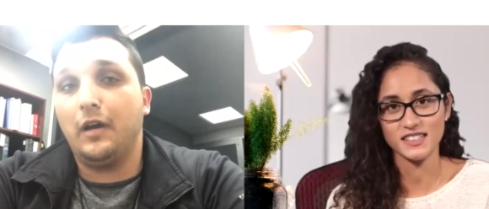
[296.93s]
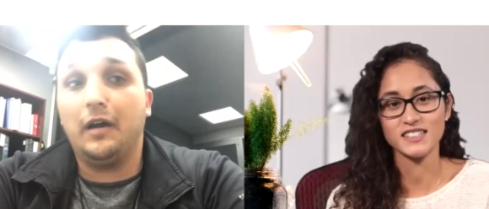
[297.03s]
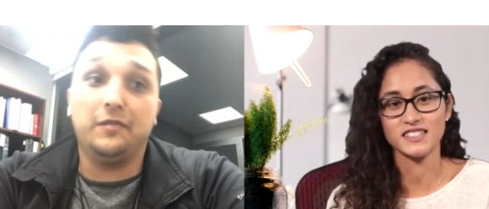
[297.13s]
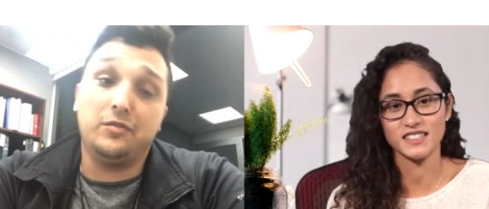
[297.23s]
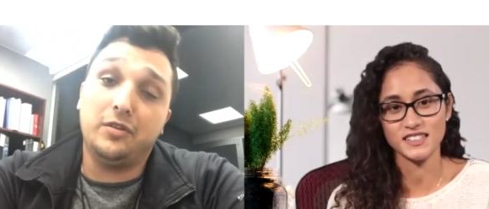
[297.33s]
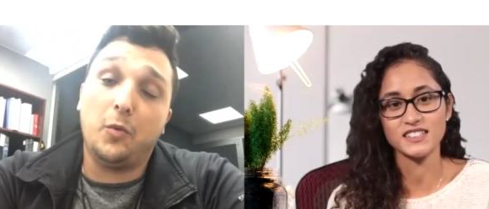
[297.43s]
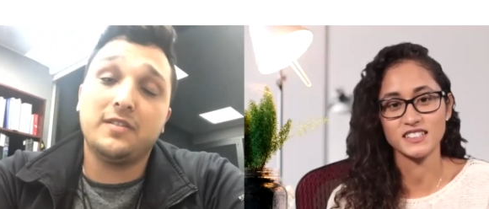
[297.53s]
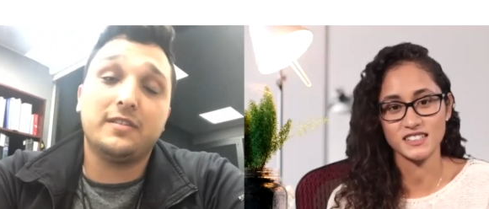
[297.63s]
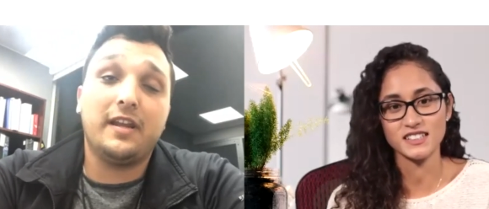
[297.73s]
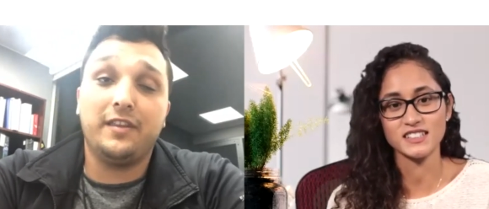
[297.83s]
Speaker 1: uh, the
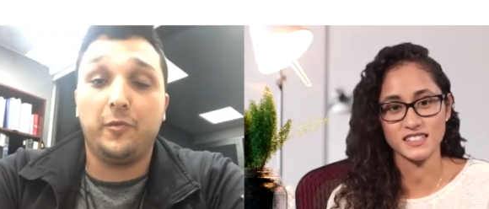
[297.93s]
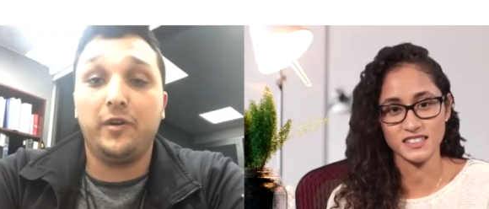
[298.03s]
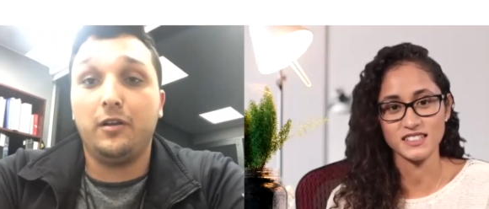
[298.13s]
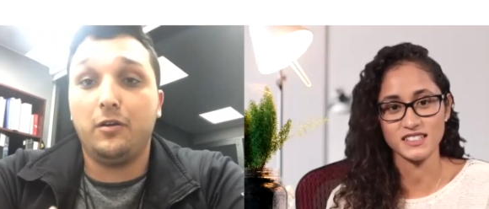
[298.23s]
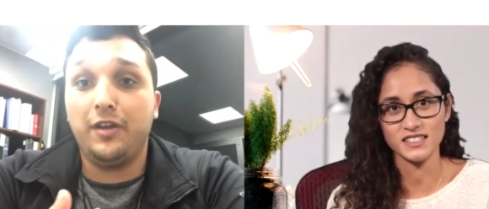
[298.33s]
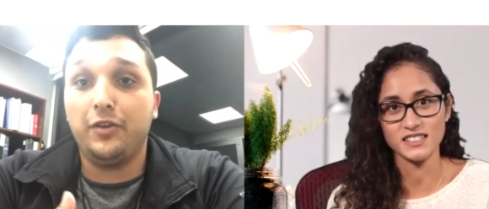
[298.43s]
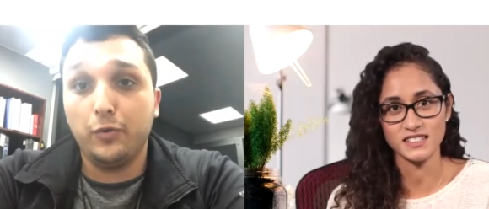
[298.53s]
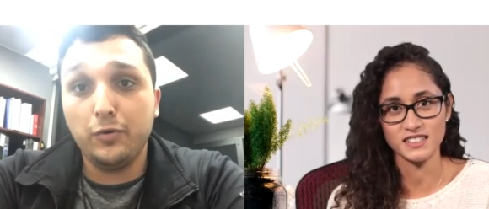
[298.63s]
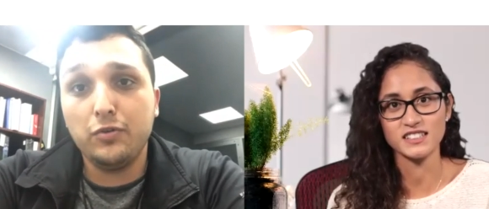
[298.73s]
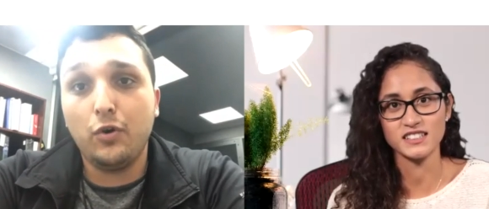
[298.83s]
ones that I really gonna
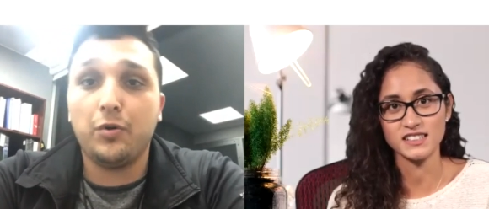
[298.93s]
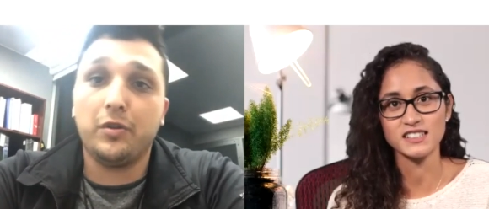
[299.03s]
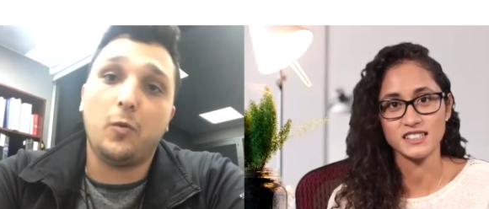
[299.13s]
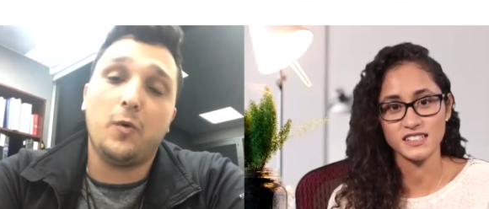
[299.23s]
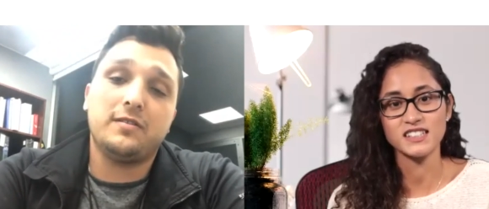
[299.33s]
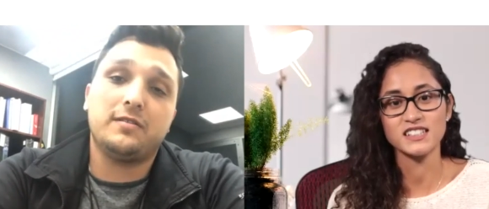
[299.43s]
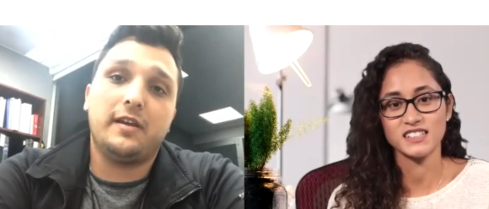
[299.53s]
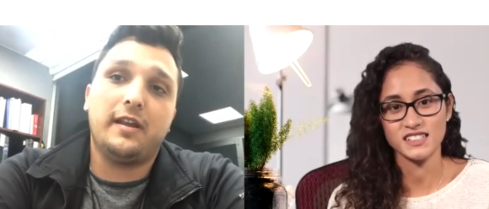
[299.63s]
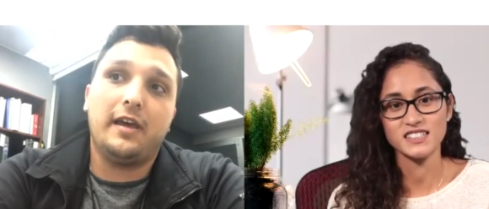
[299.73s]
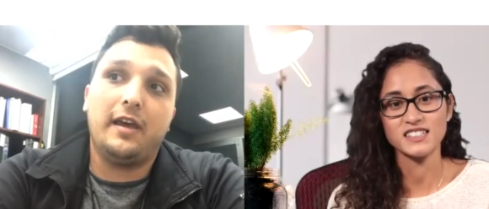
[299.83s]
use or the ones
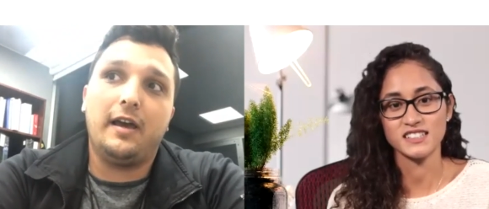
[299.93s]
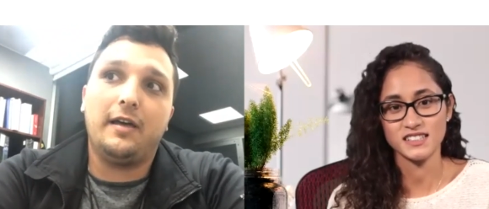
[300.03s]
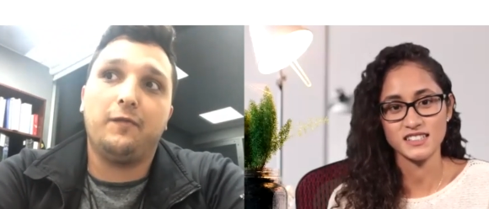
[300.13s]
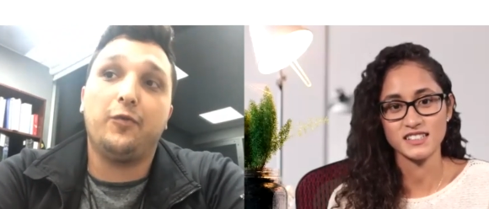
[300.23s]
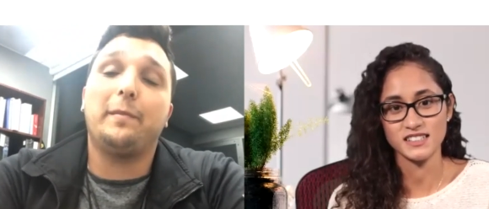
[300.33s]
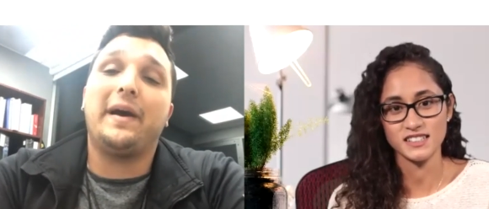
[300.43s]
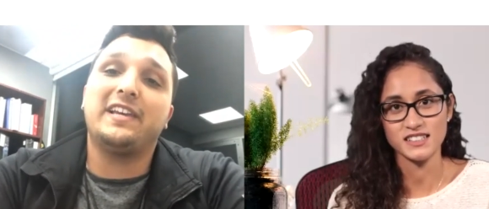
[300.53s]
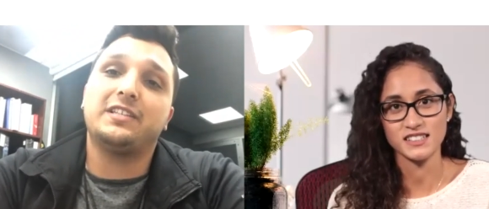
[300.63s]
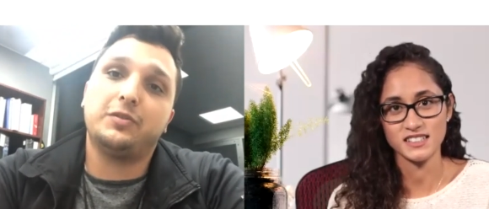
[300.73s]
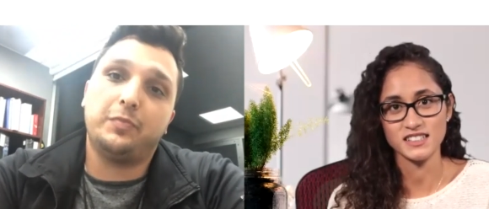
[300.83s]
that I for by
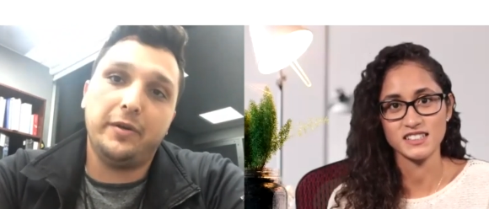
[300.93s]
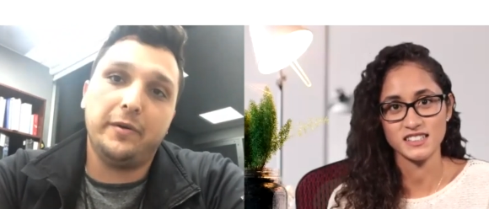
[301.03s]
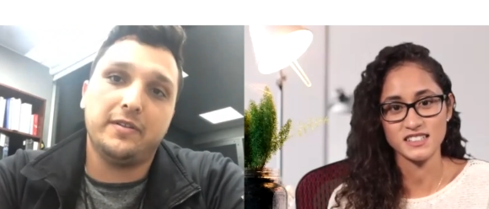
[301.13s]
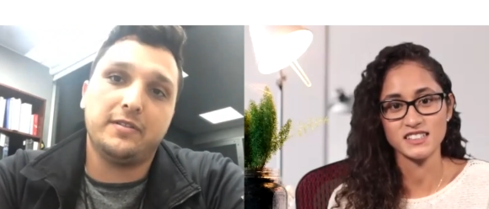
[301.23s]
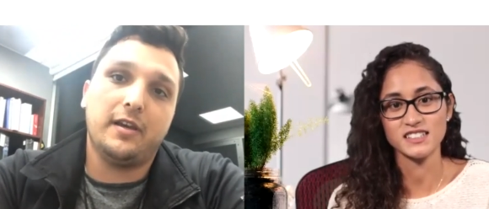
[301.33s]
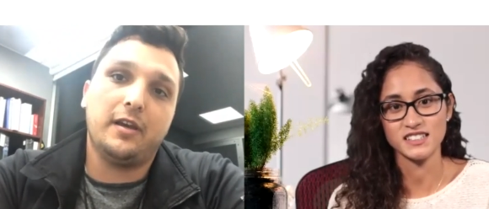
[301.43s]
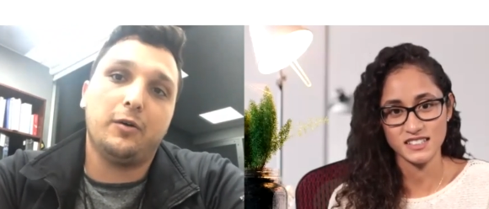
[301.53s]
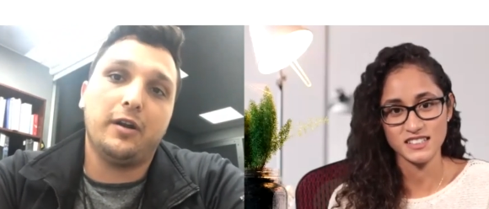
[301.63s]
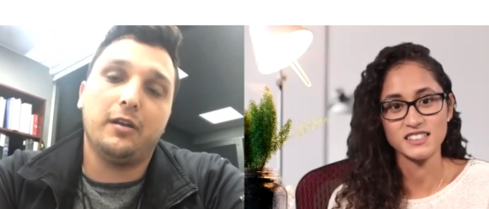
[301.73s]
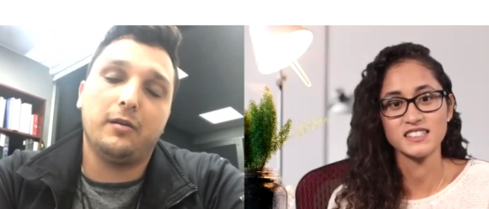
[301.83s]
experience I
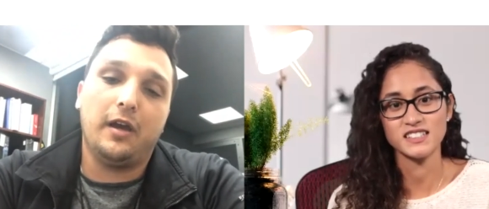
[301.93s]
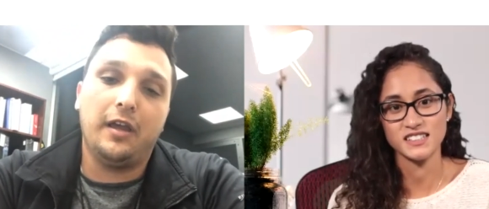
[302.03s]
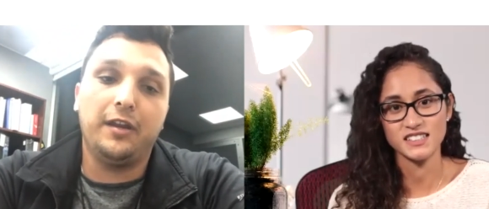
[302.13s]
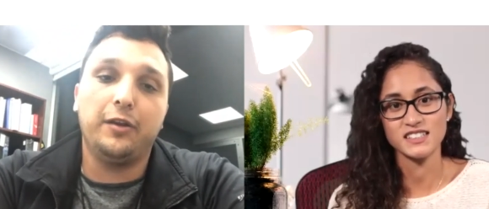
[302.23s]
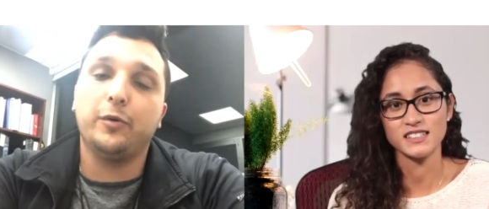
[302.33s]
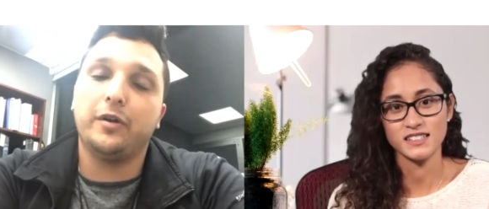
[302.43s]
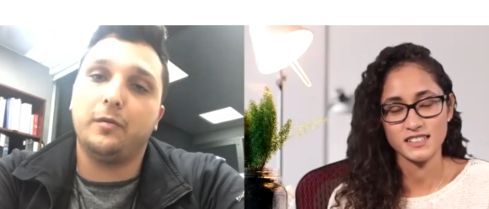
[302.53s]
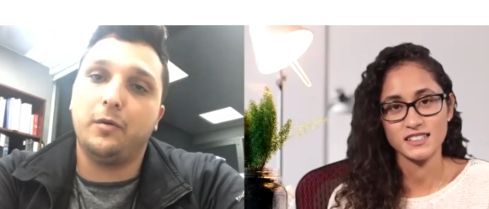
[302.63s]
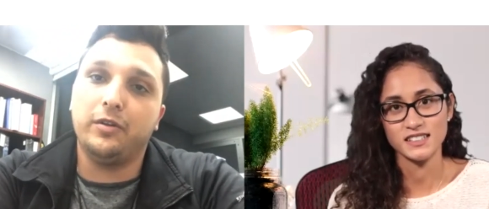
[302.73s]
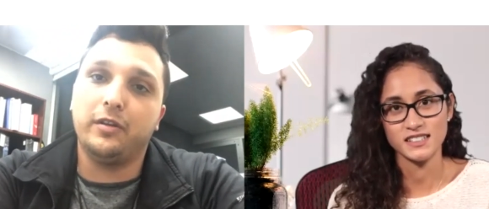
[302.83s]
gonna I knew it
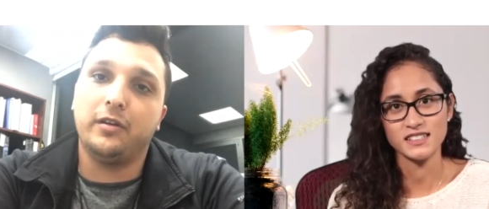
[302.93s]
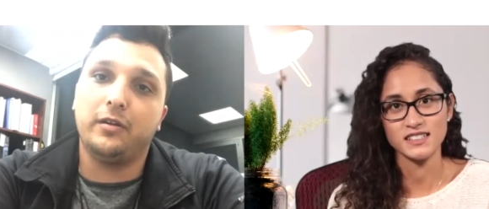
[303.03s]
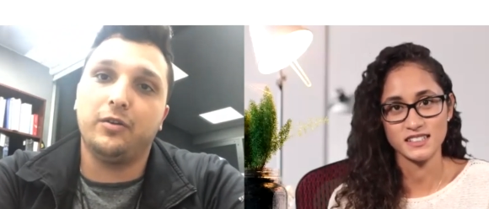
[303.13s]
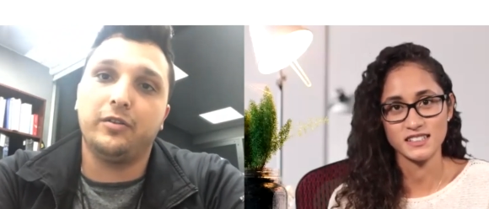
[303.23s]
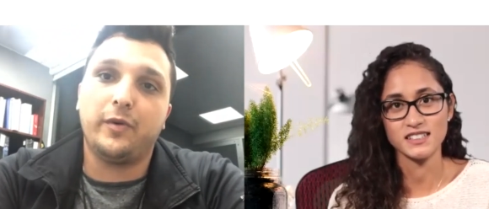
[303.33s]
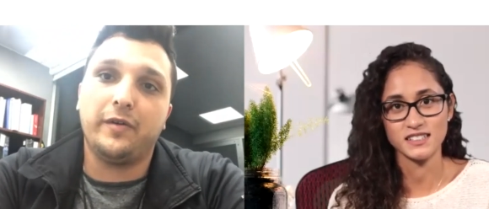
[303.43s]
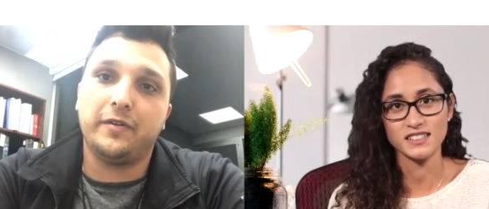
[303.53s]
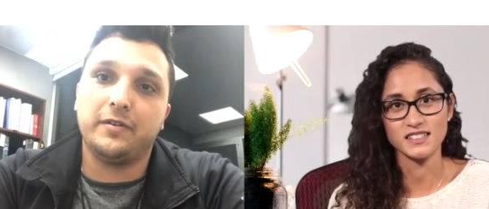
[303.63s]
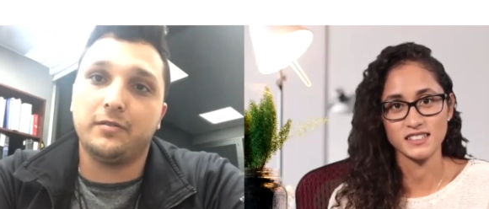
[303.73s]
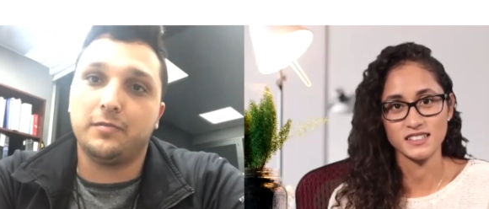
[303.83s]
on the on the reference